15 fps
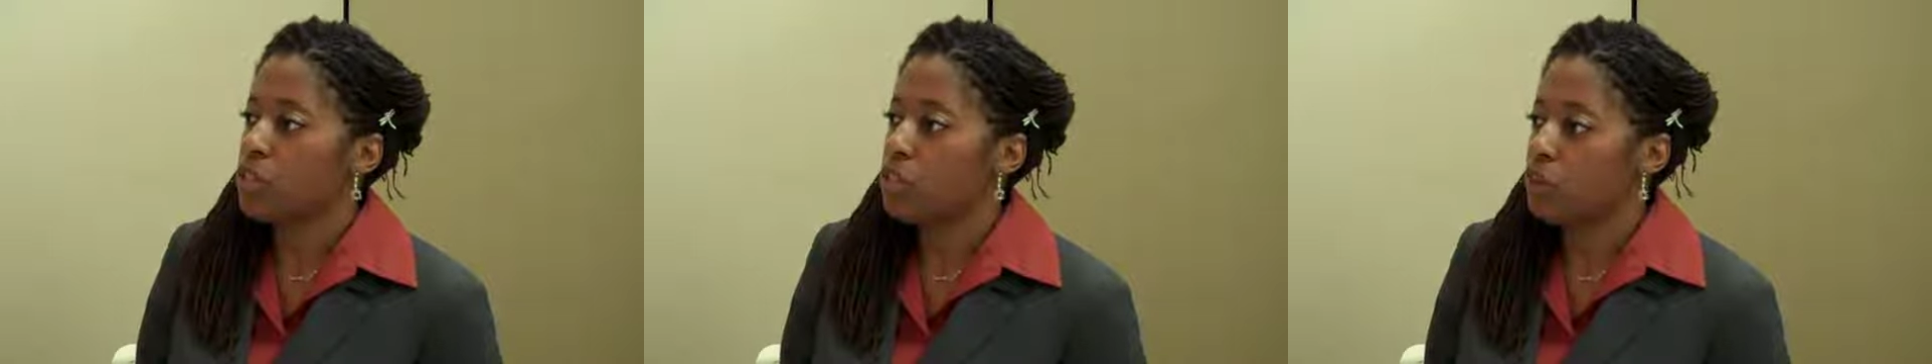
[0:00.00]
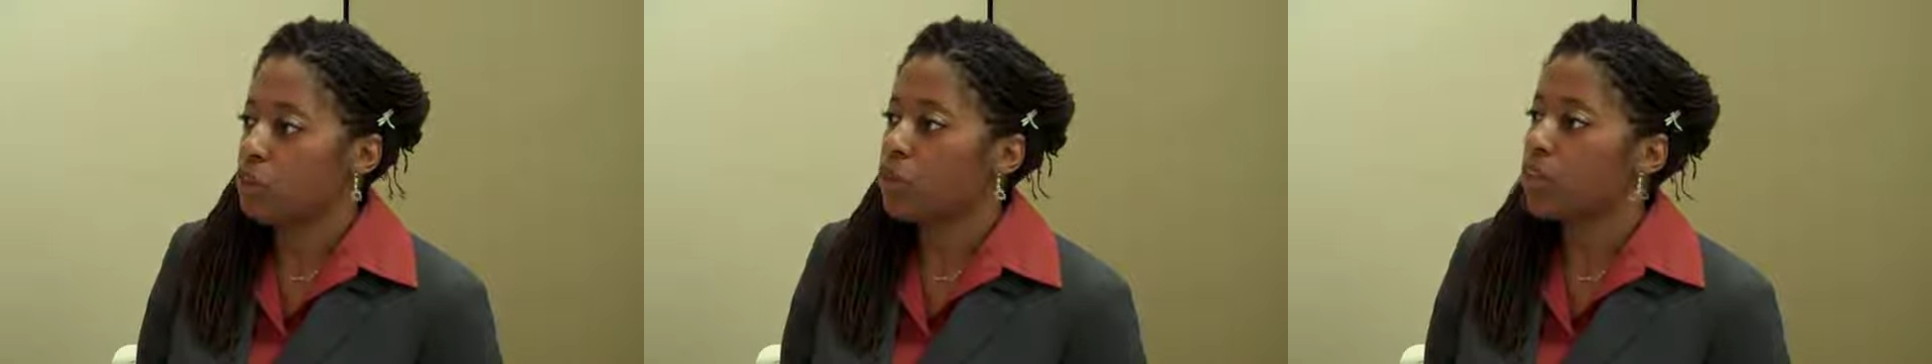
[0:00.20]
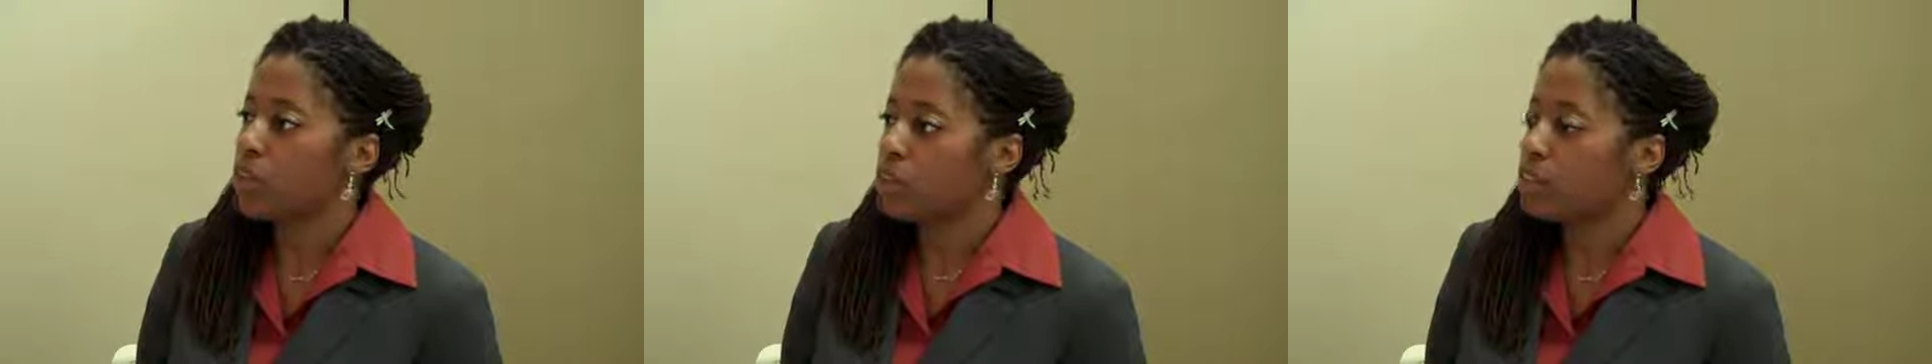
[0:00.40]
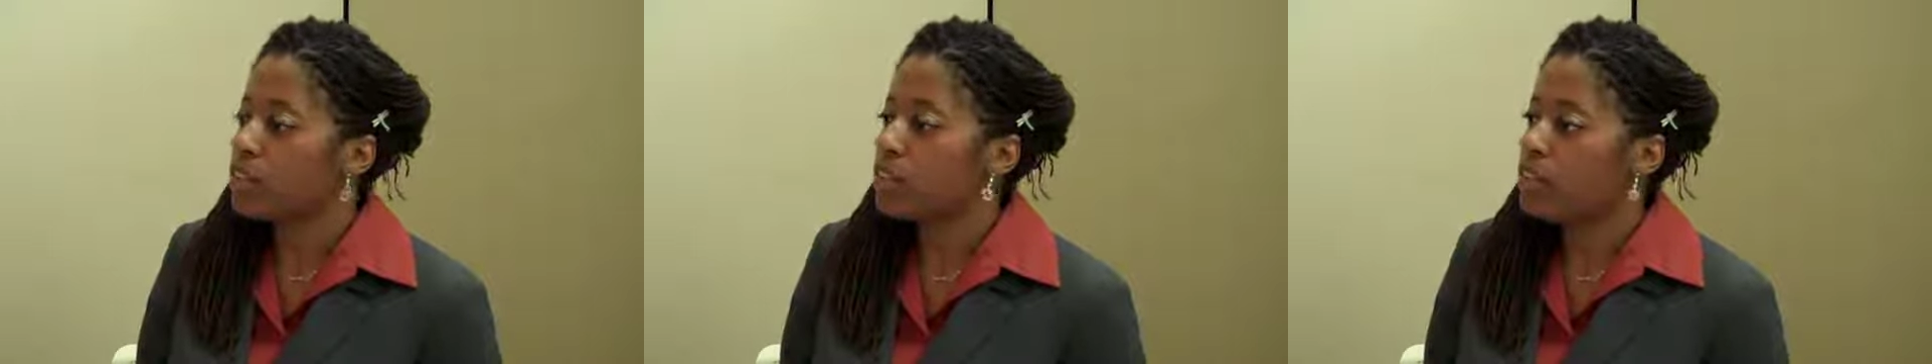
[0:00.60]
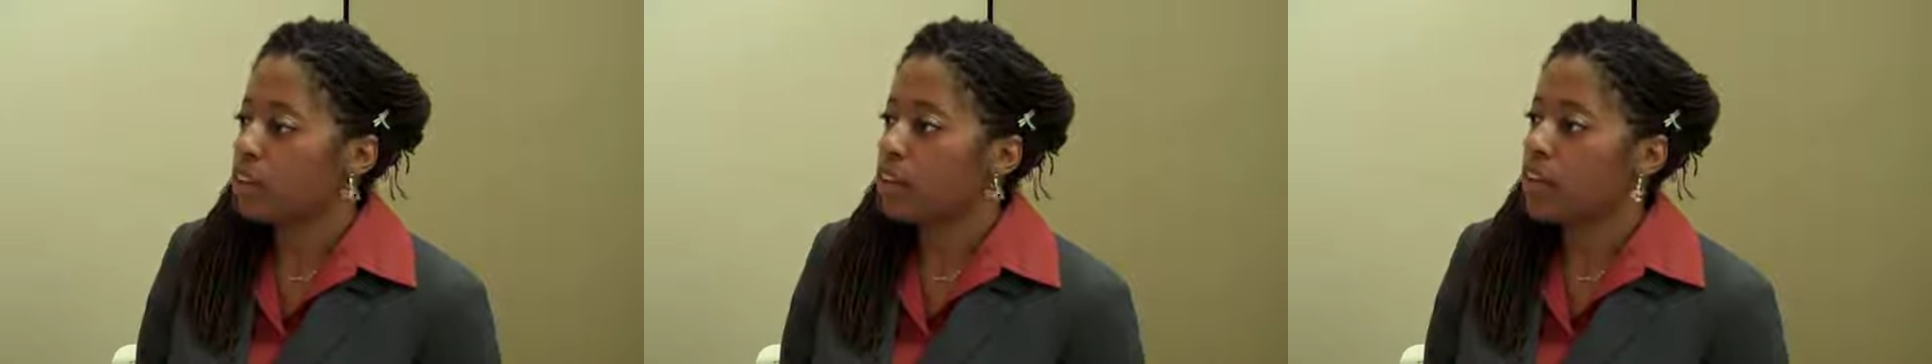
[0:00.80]
more
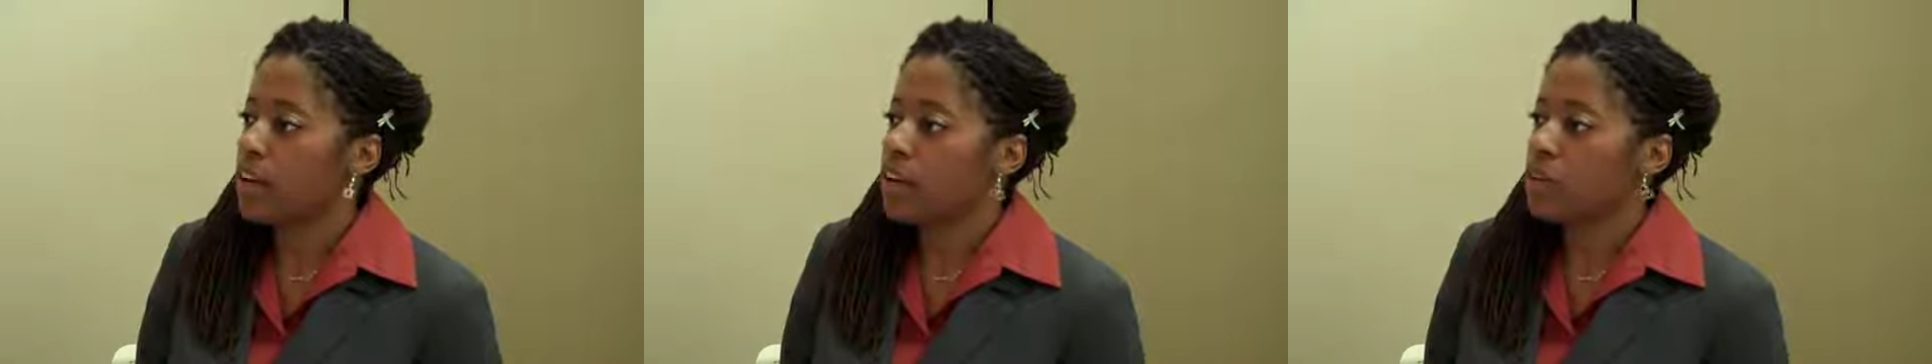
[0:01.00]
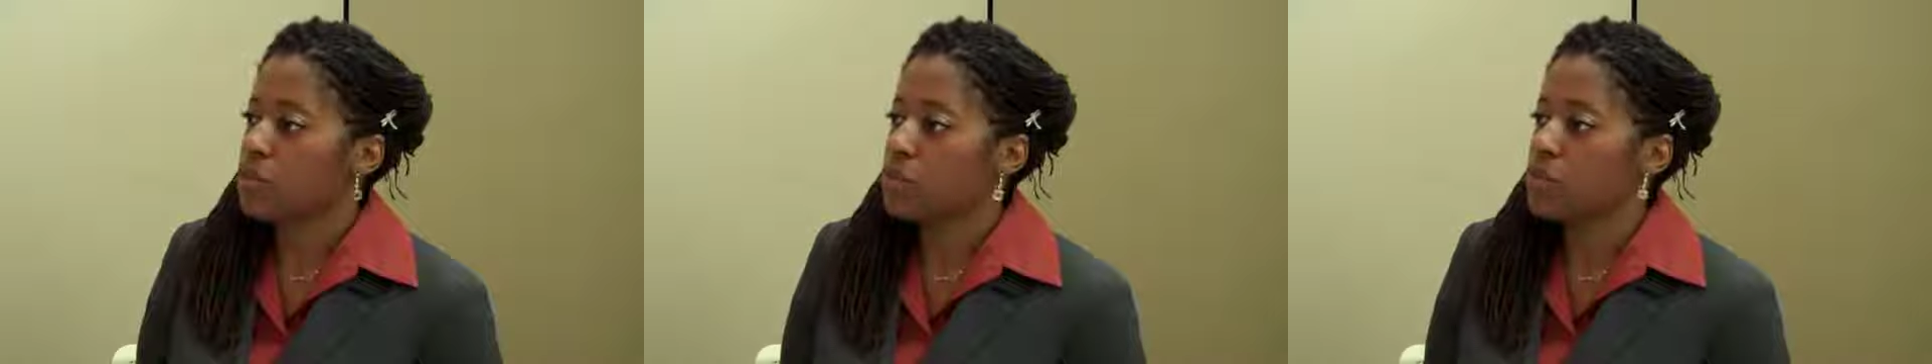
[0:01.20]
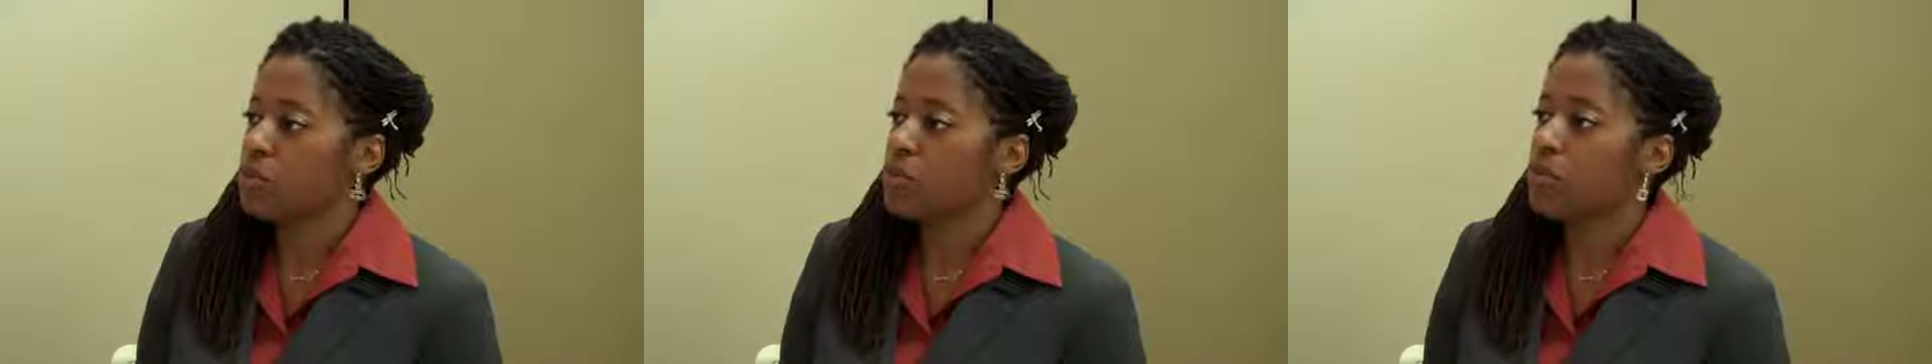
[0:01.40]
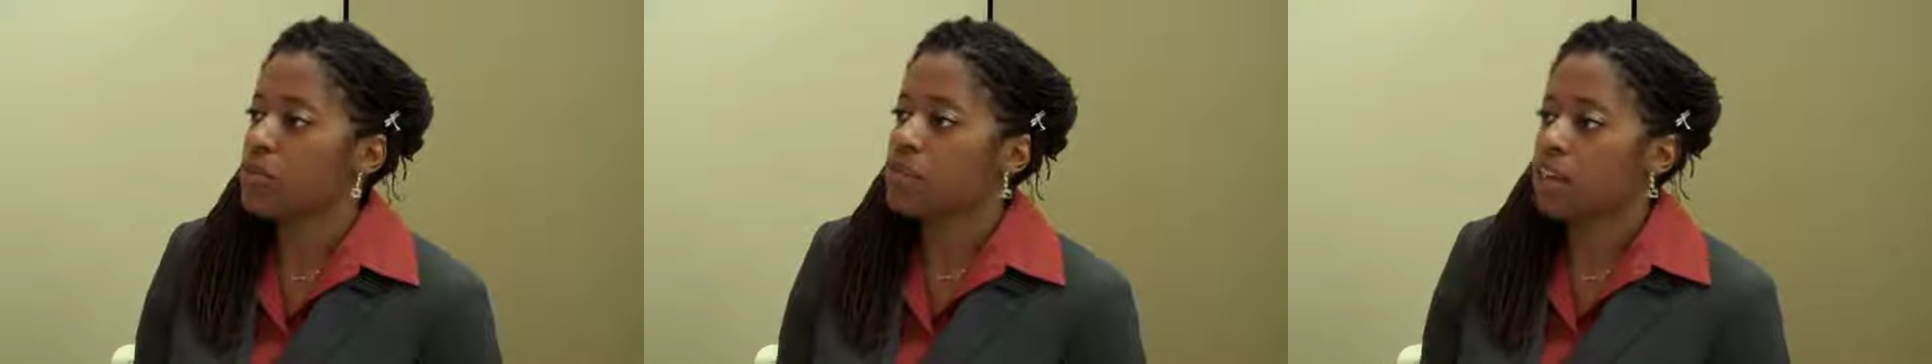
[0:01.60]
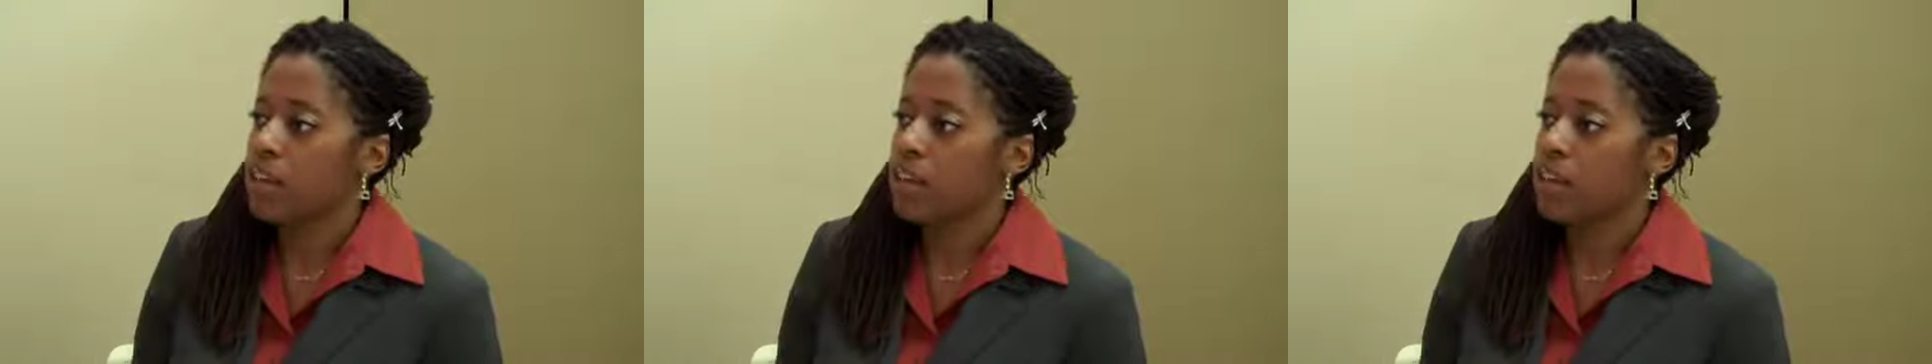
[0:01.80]
critically in classrooms.